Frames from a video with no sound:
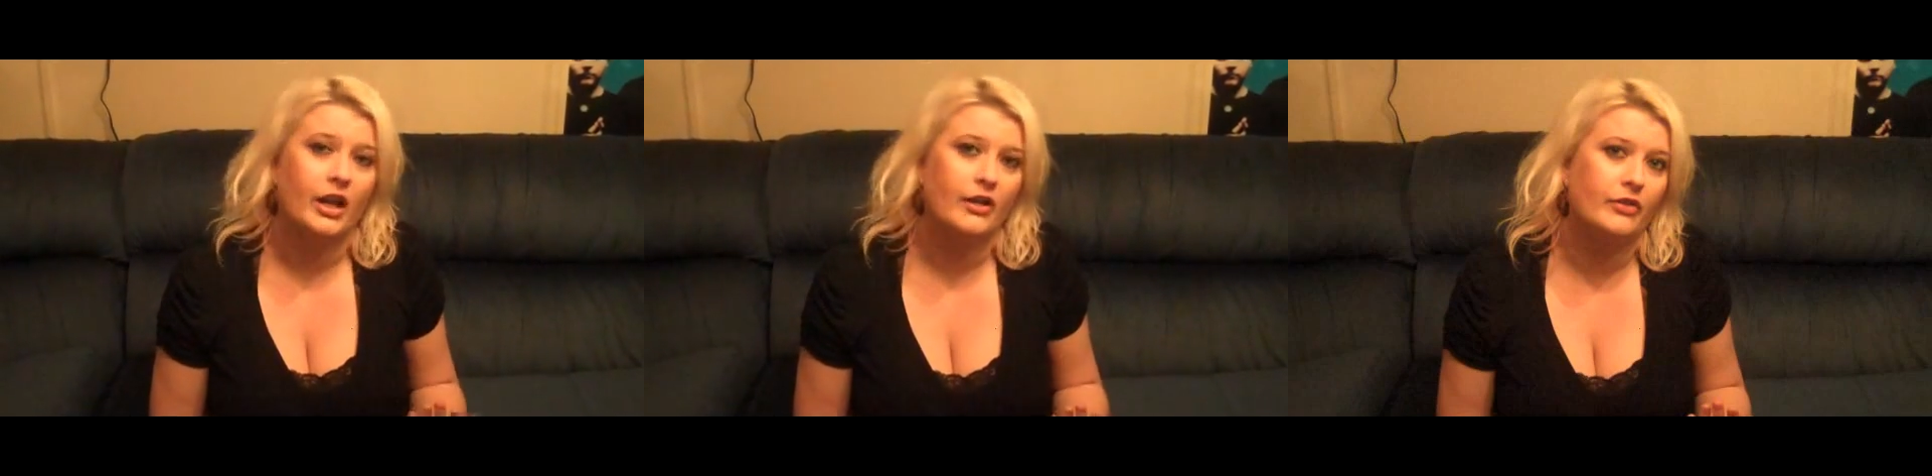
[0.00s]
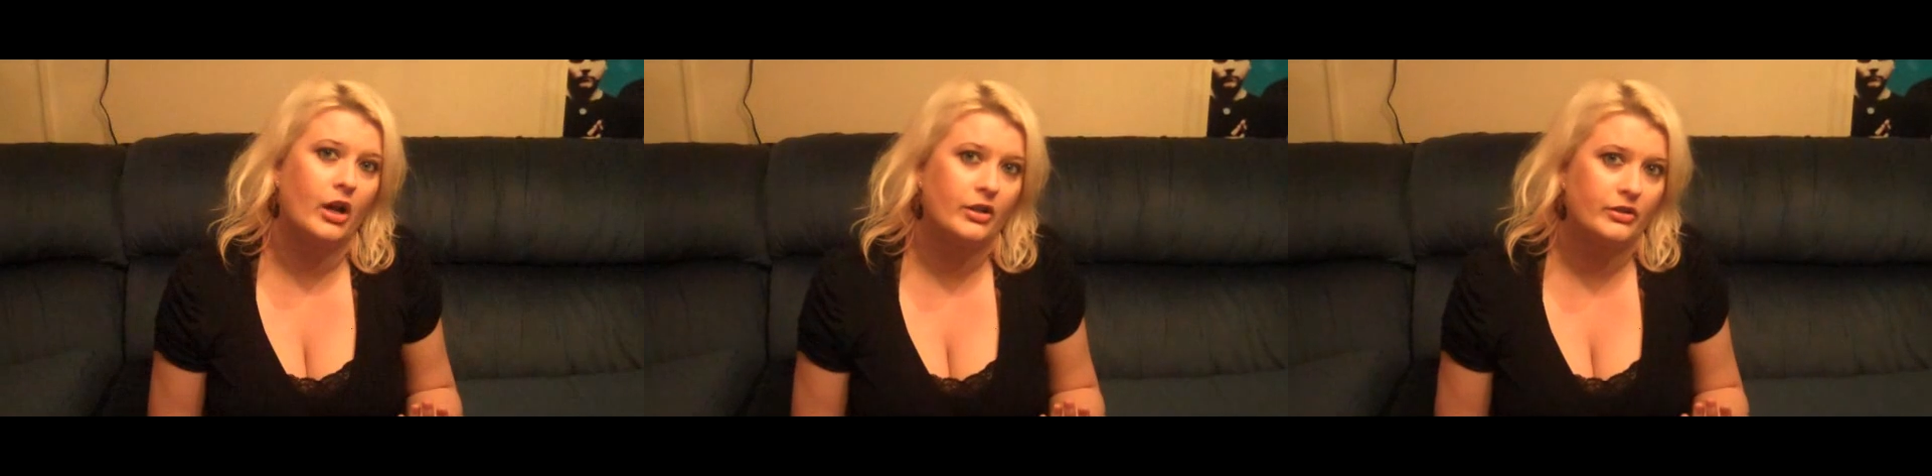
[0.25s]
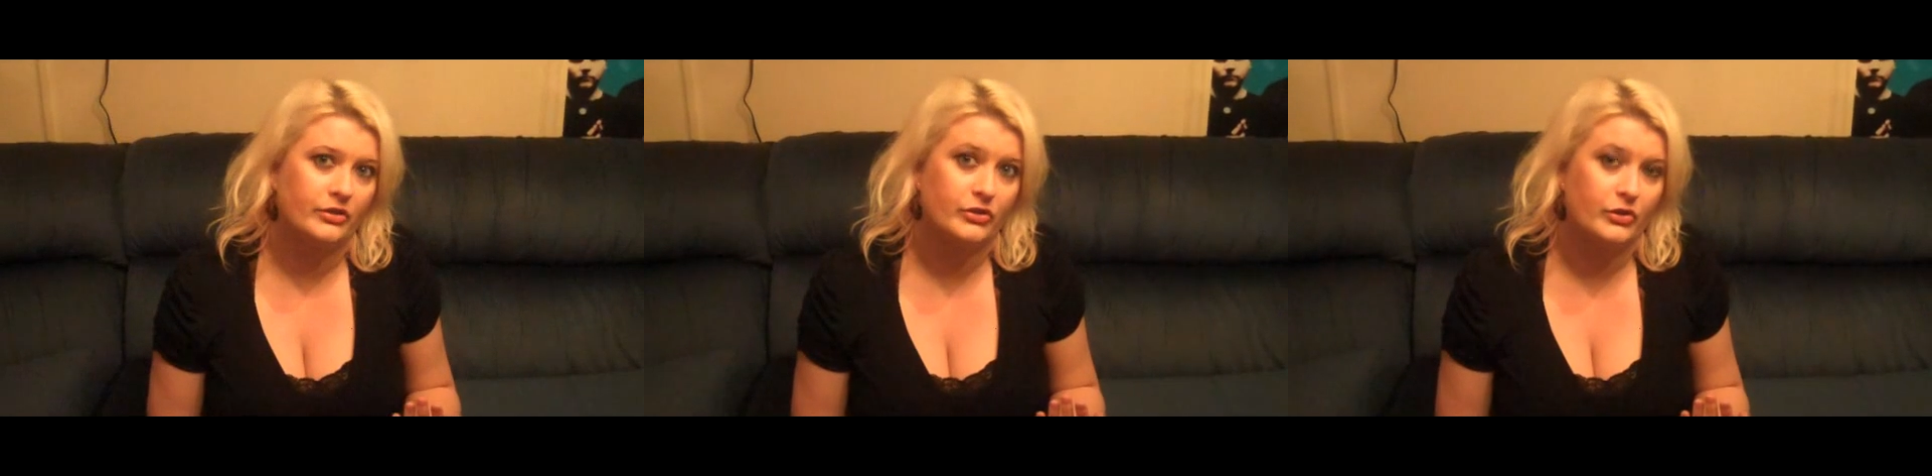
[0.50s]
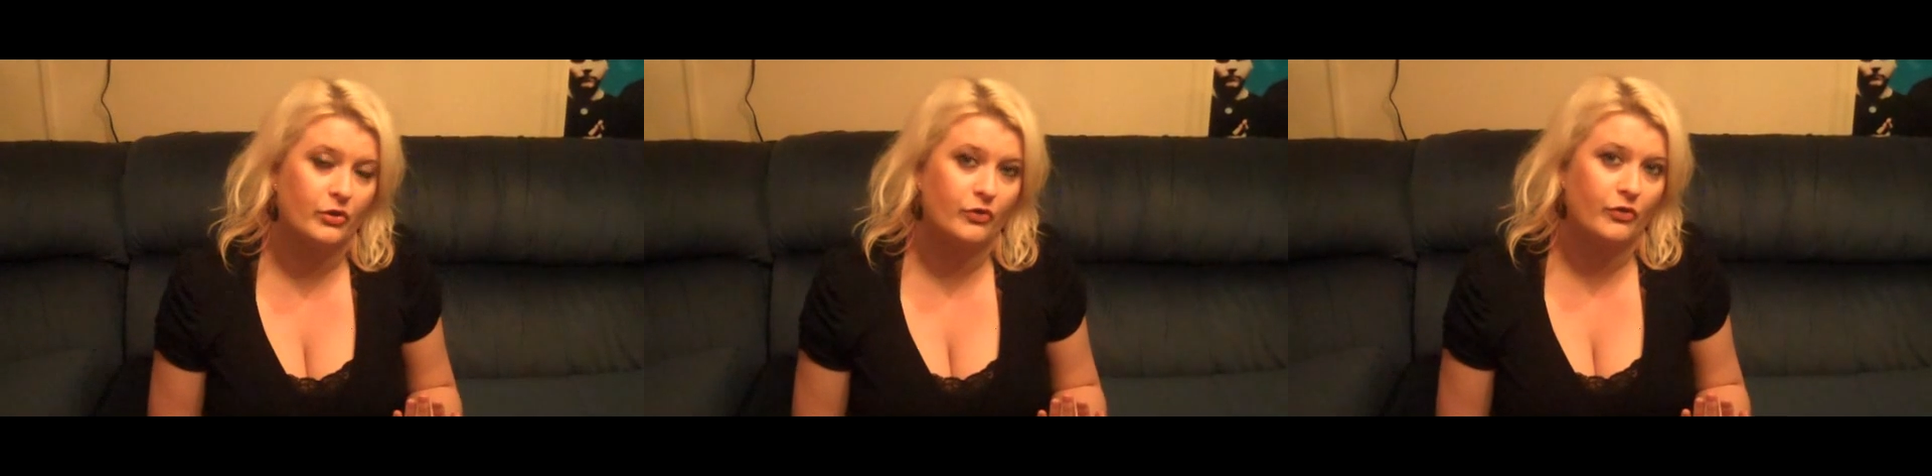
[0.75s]
I've gotten
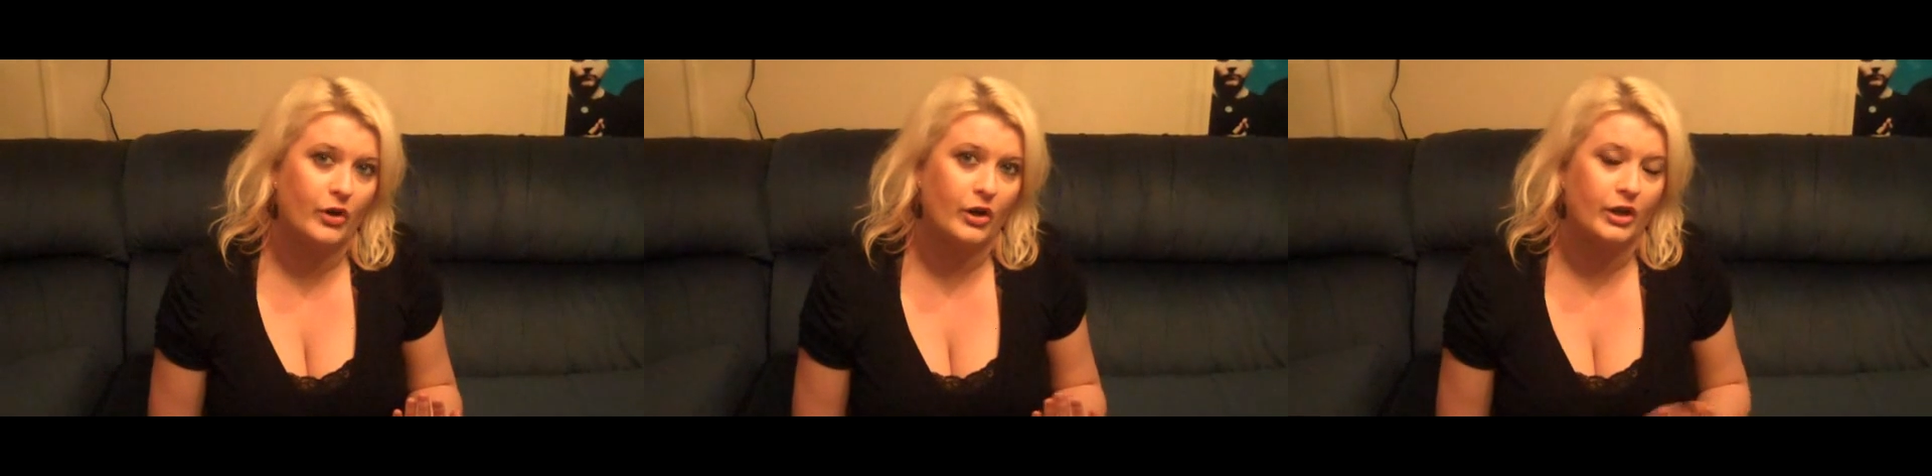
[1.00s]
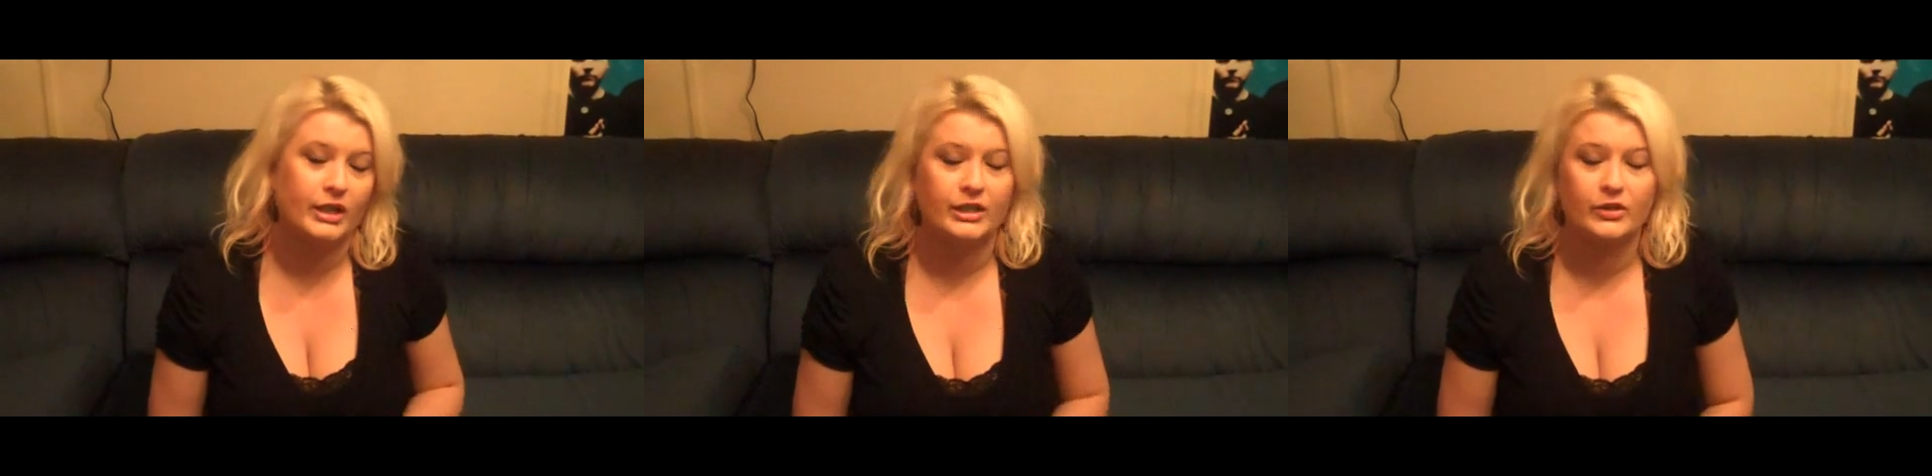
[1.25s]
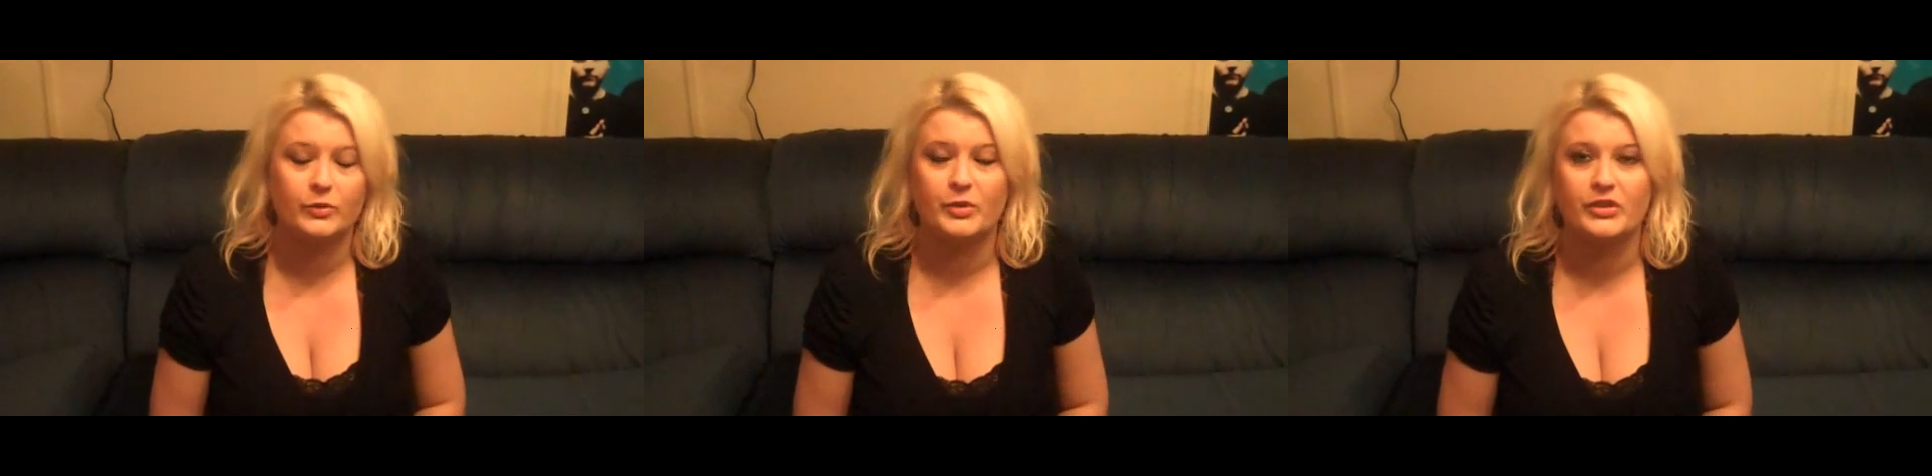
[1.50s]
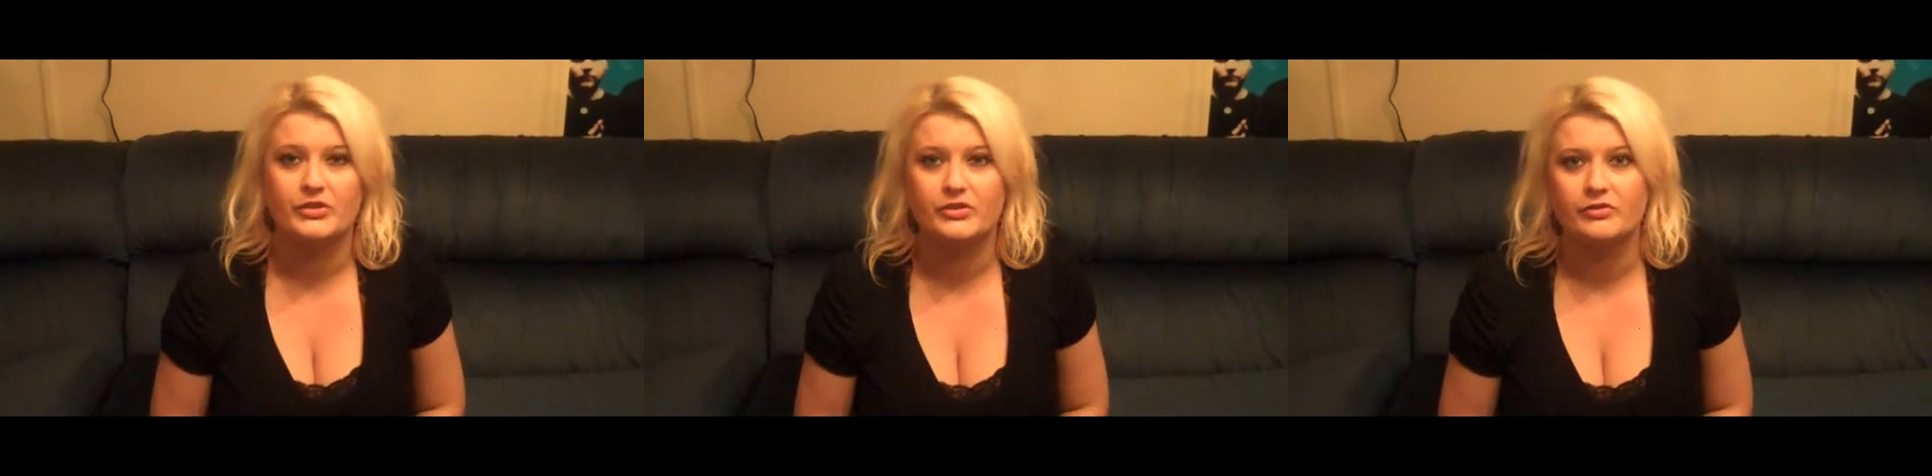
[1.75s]
so far
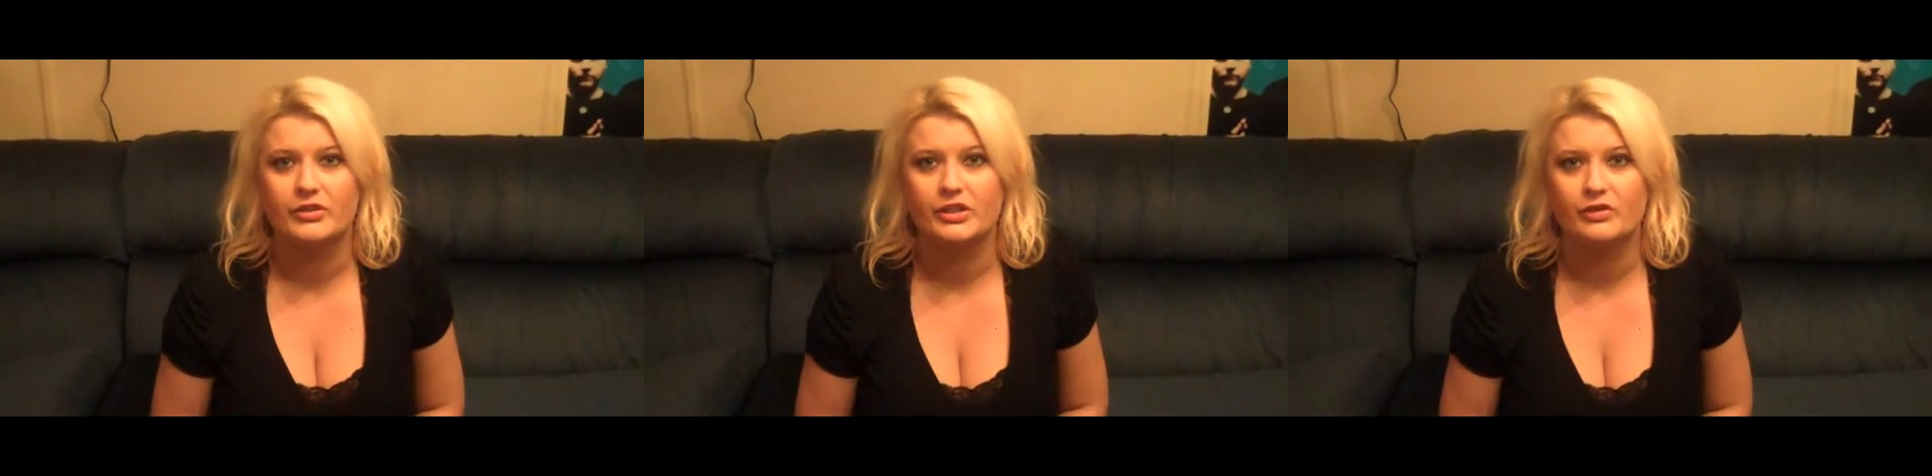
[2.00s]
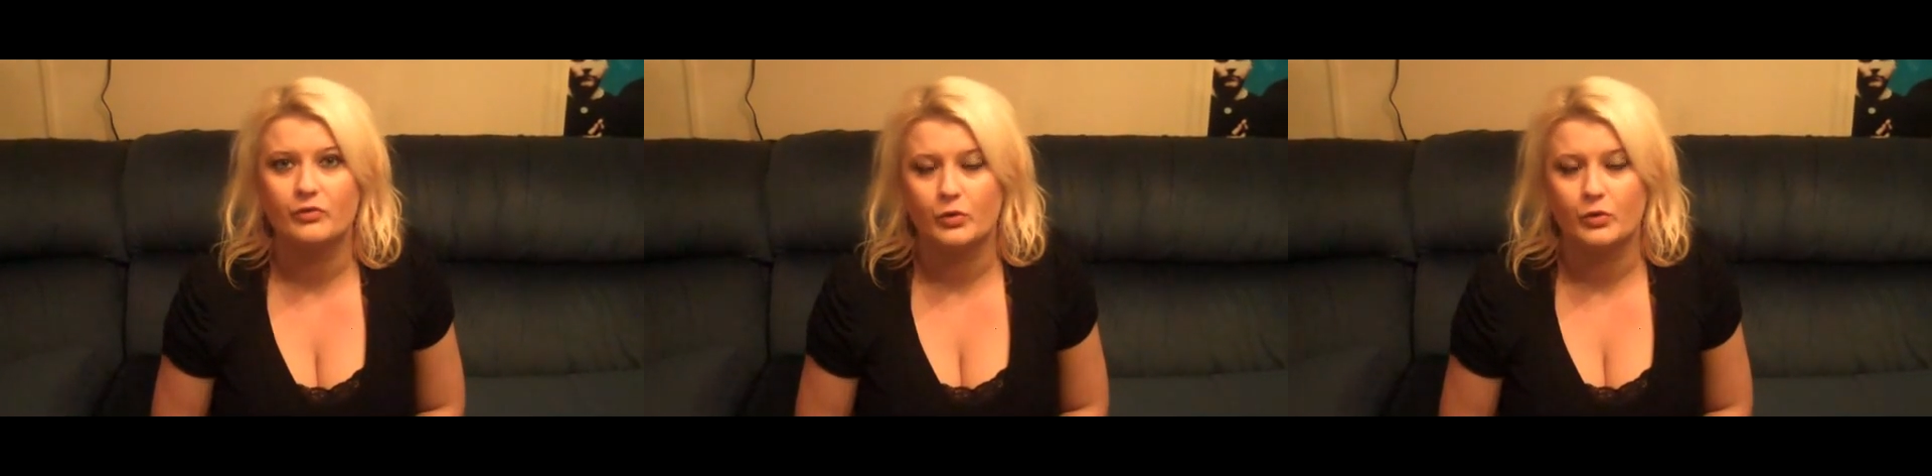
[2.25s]
inexpensively